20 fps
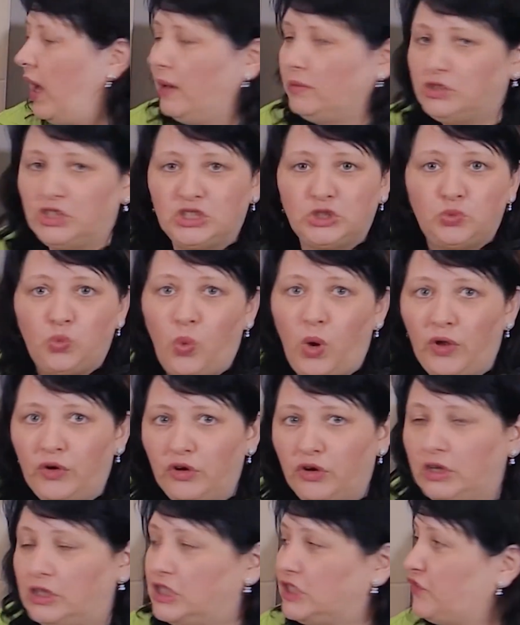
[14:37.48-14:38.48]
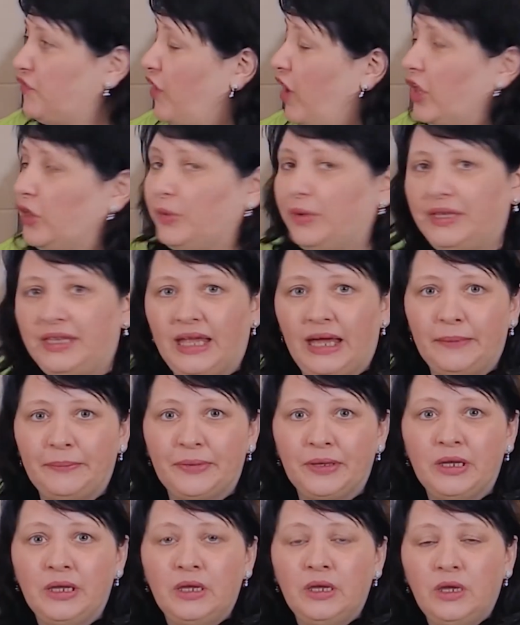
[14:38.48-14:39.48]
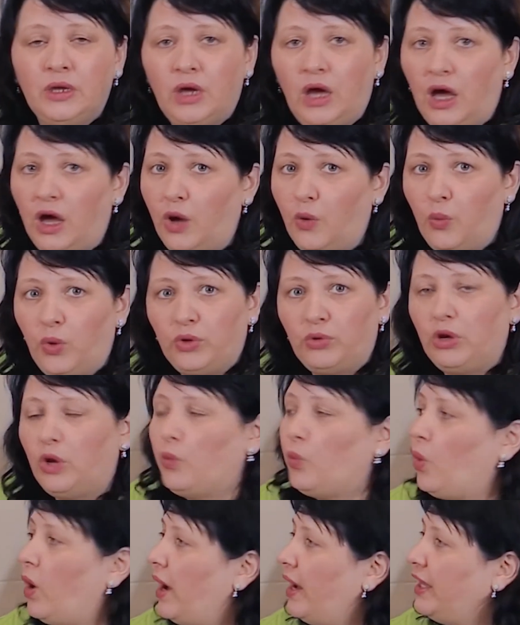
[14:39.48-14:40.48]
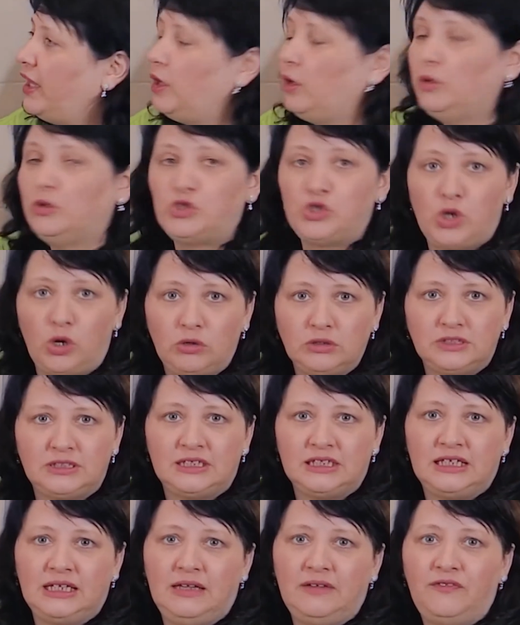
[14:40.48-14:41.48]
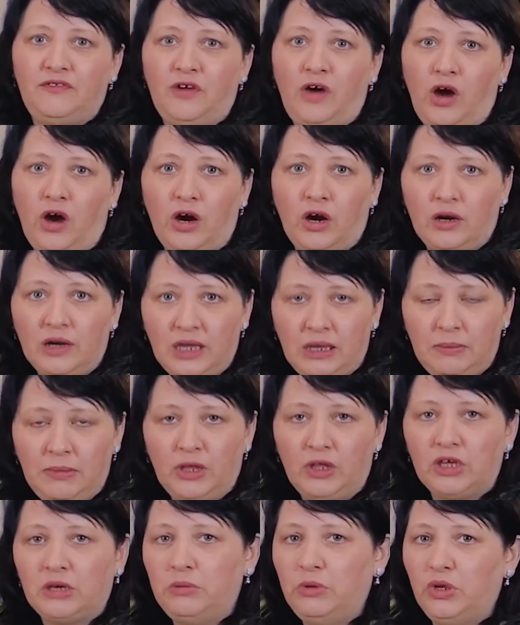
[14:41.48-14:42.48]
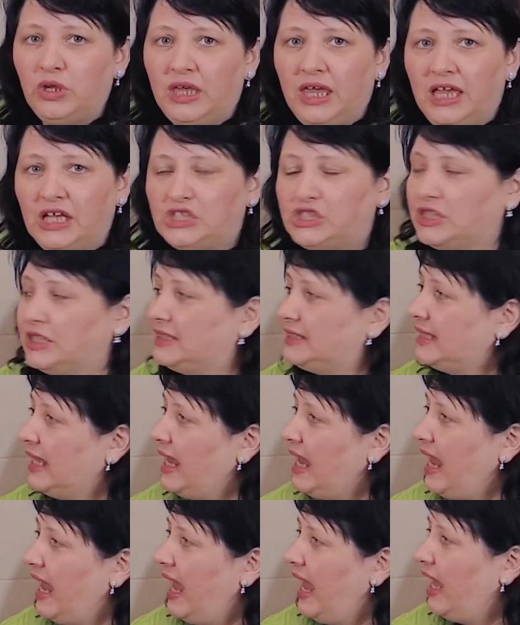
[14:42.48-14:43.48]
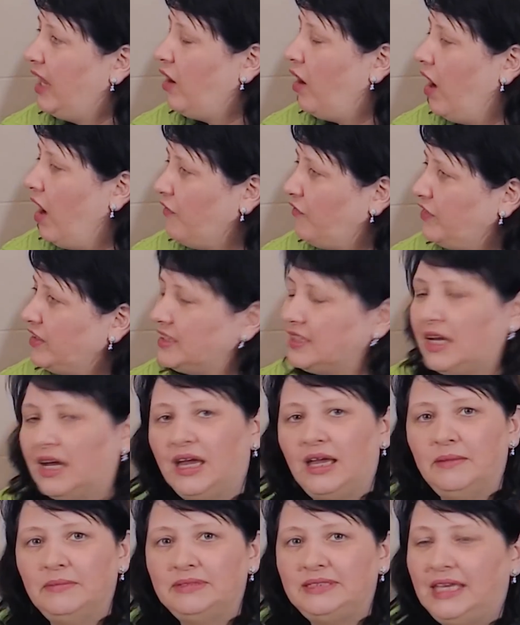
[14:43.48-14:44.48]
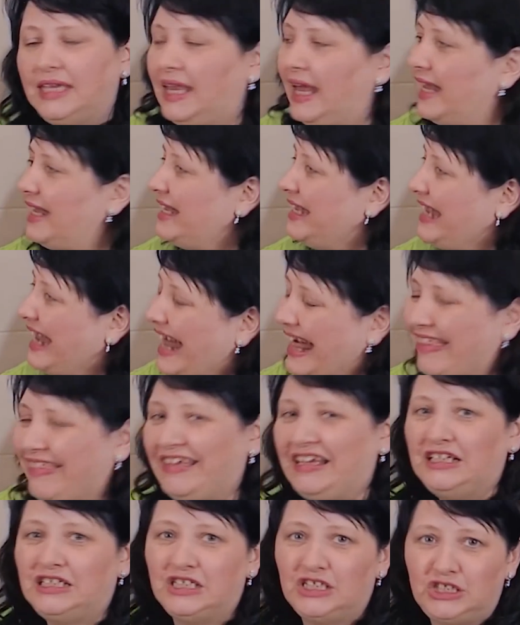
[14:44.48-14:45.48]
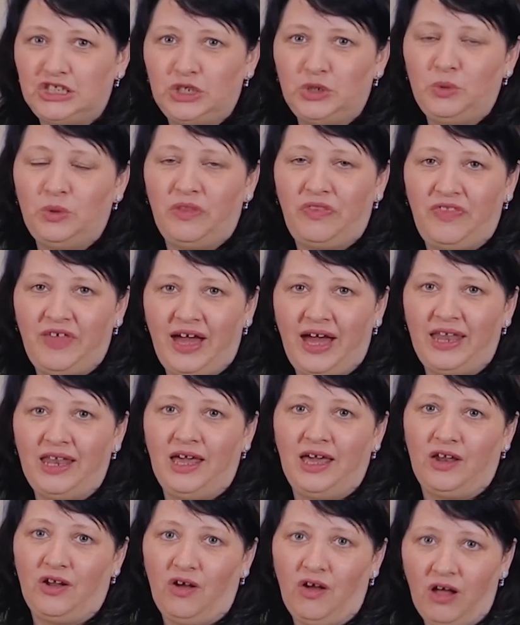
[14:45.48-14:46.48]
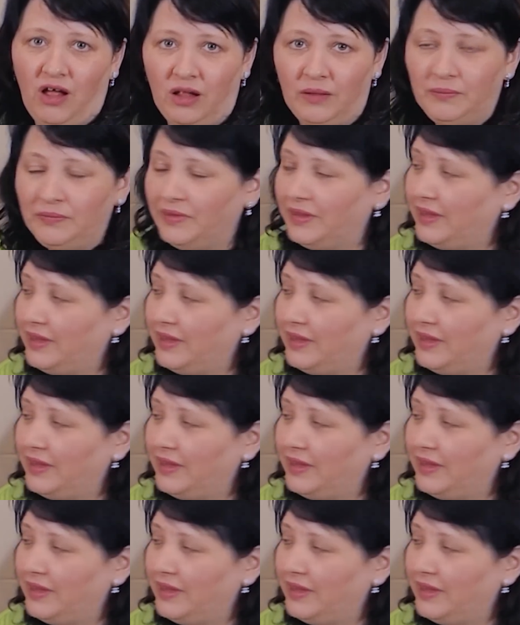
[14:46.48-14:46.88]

just following up, wondering why you chose to leave our email communications. And oftentimes it had nothing to do with that at all.